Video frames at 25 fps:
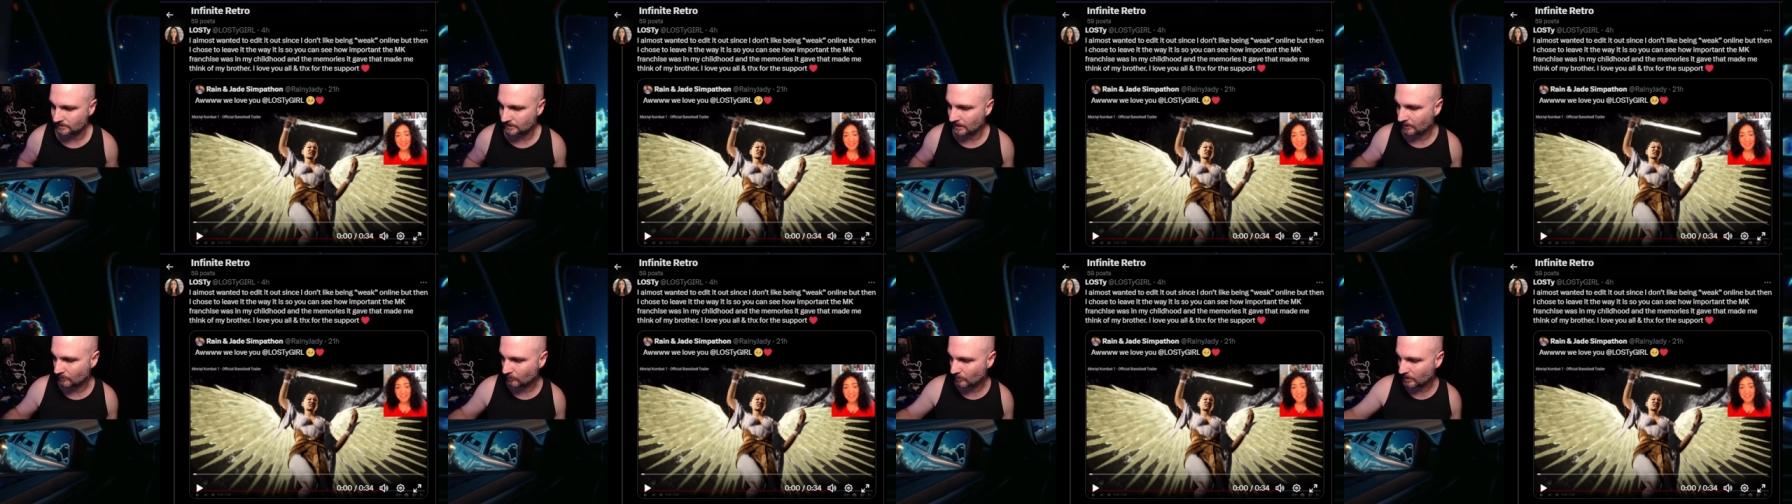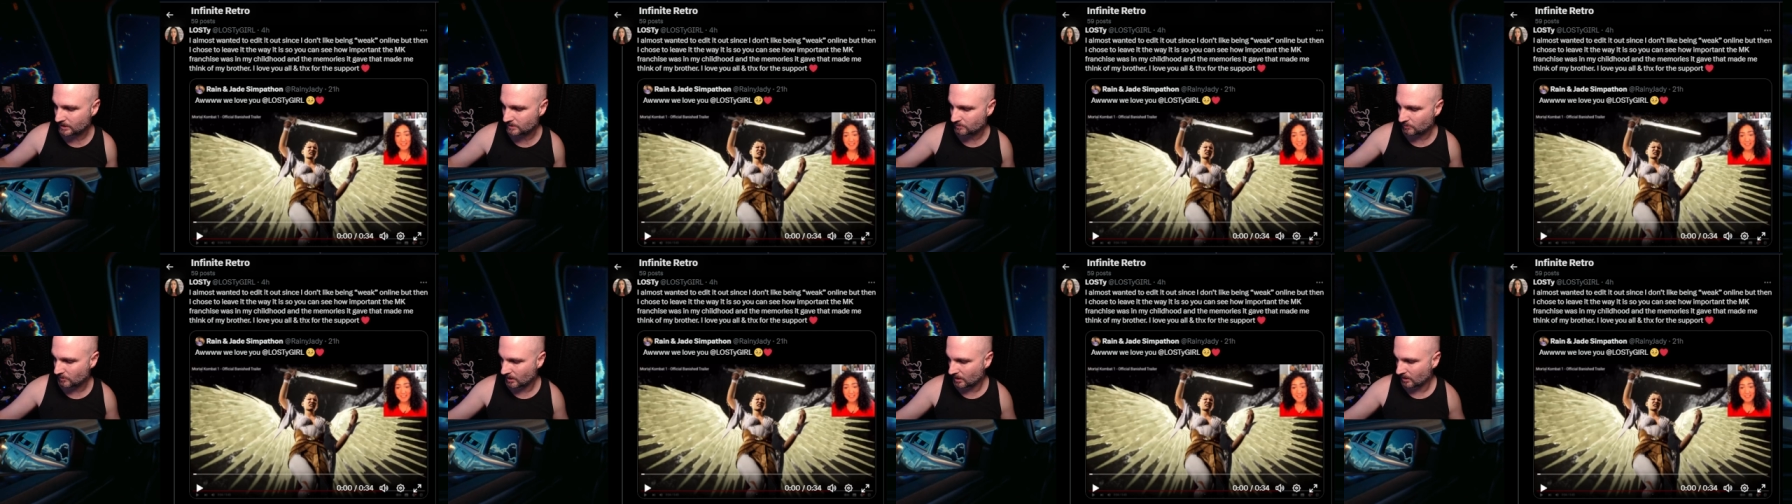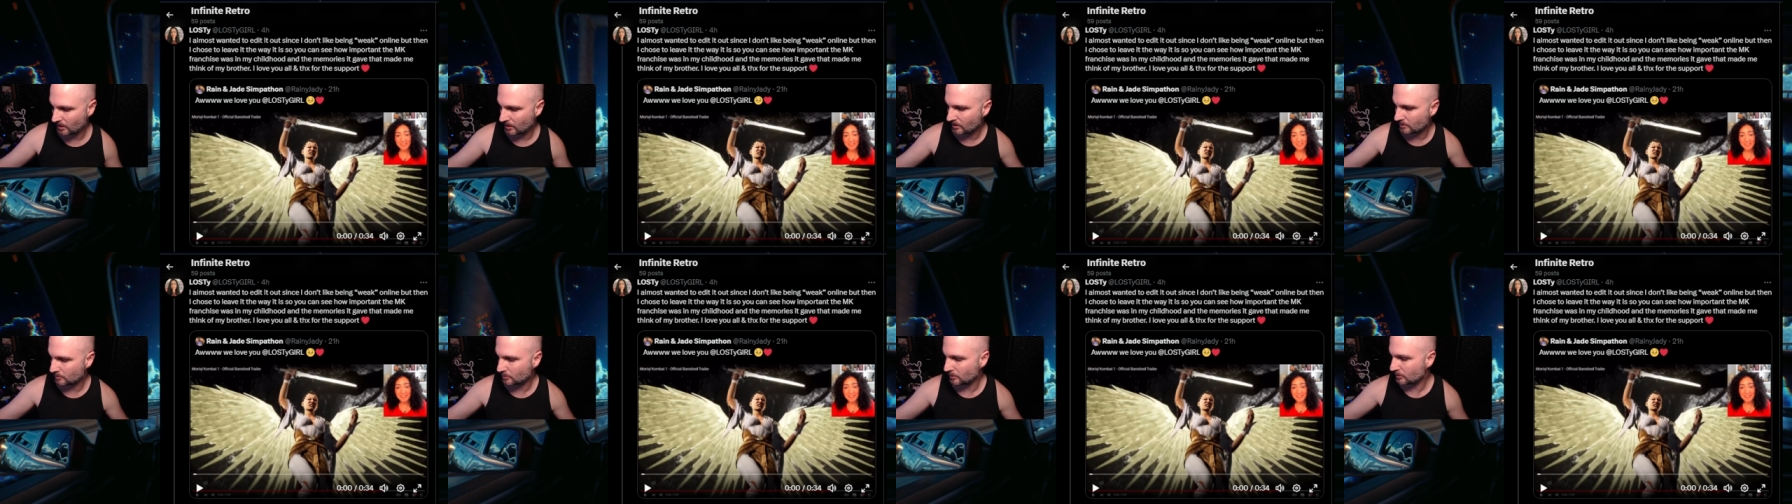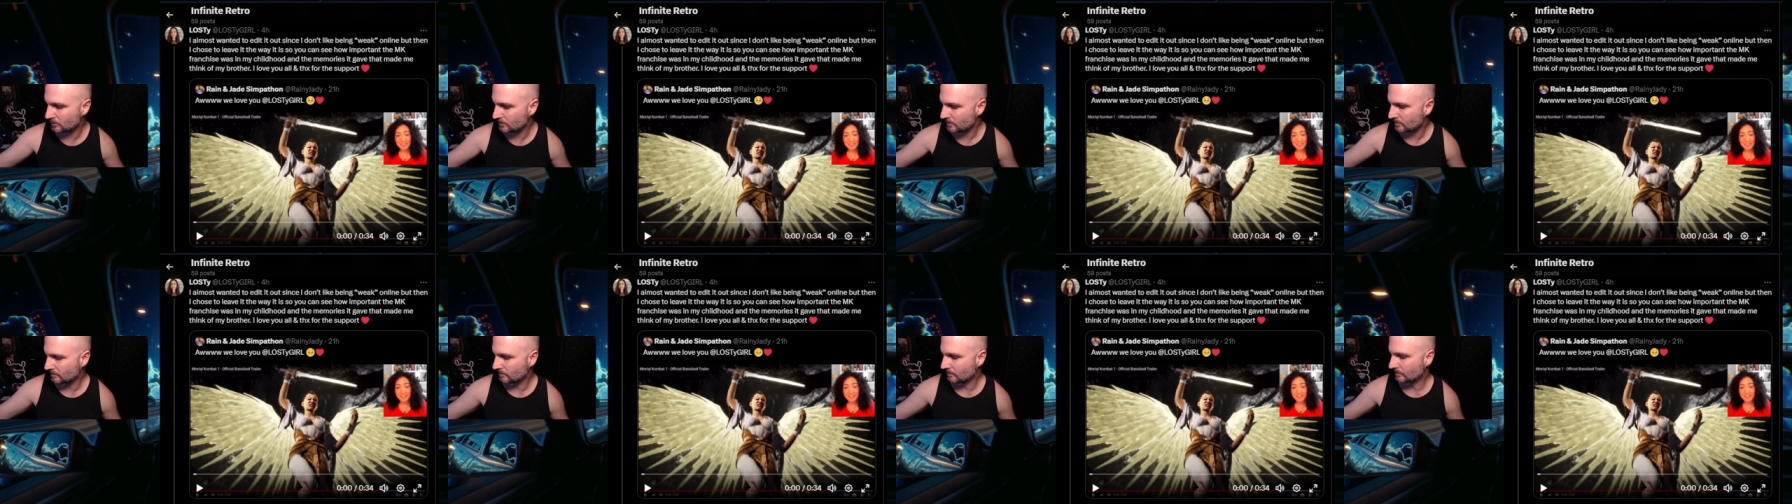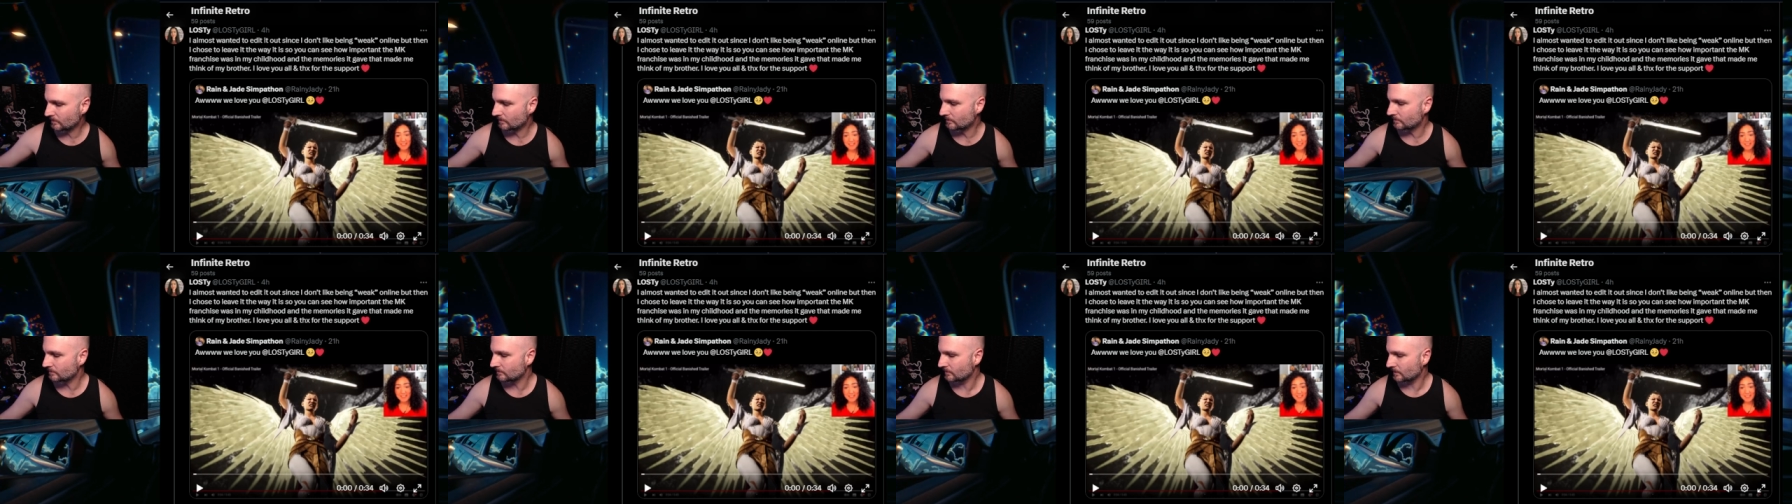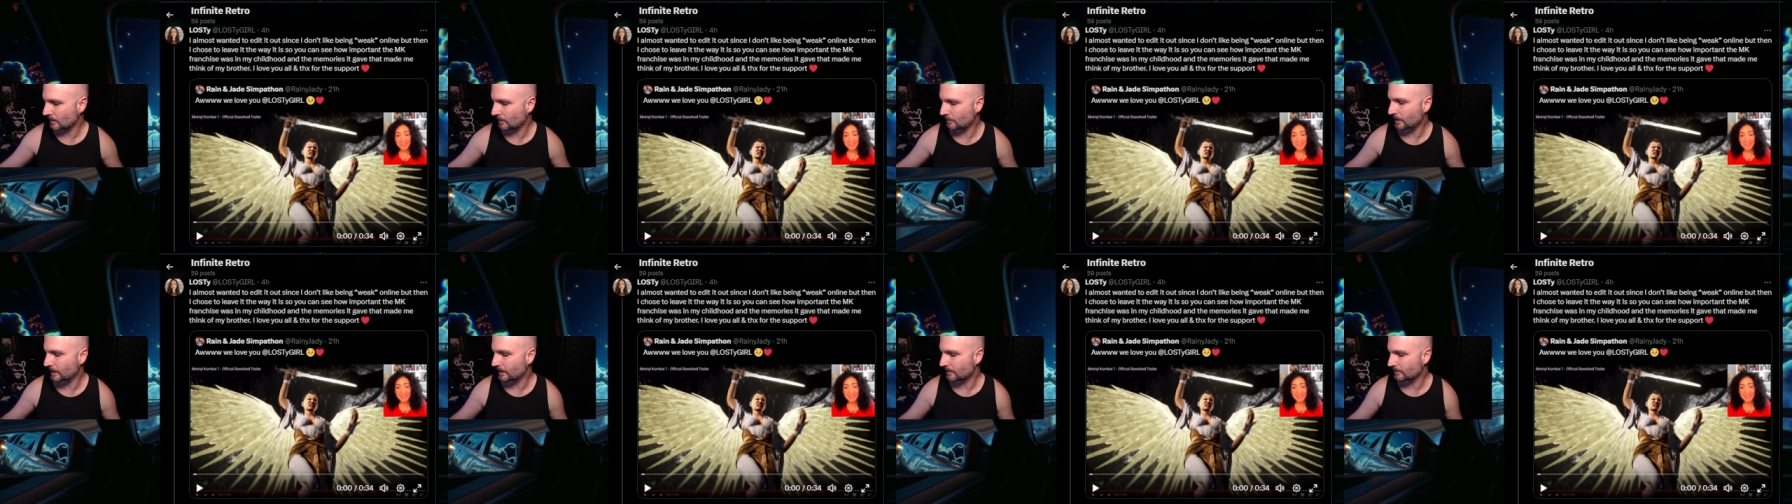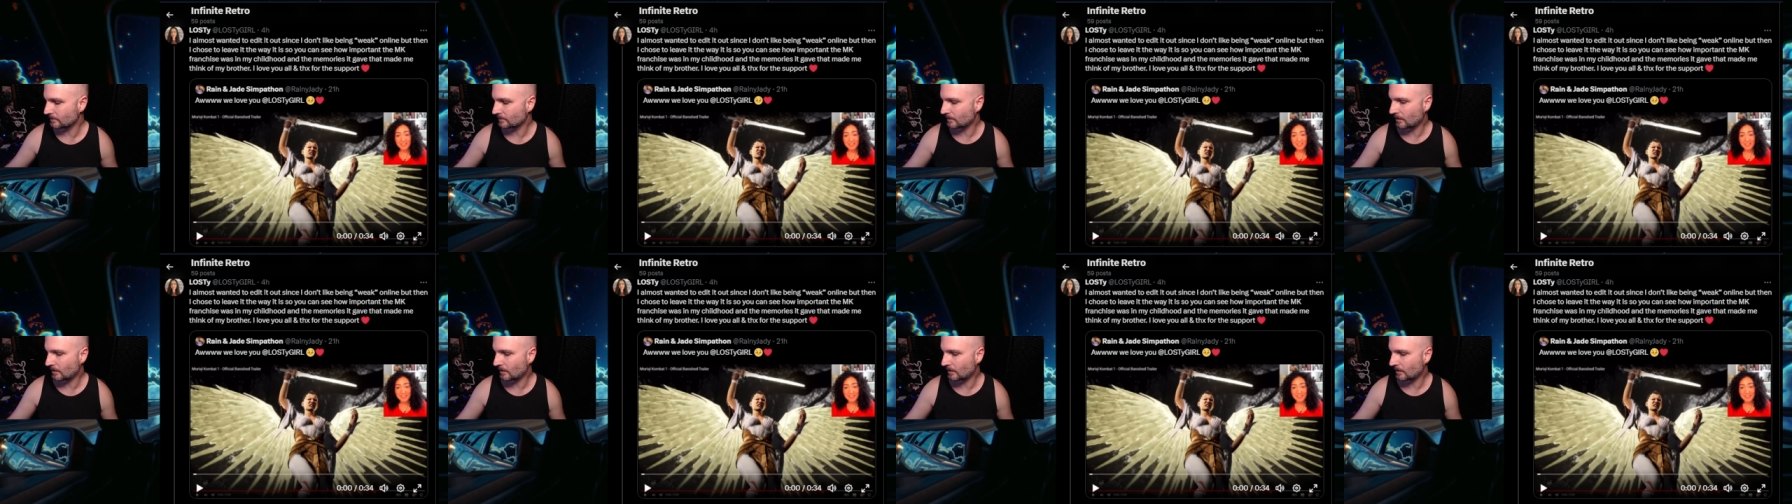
wets my eyeball a bit.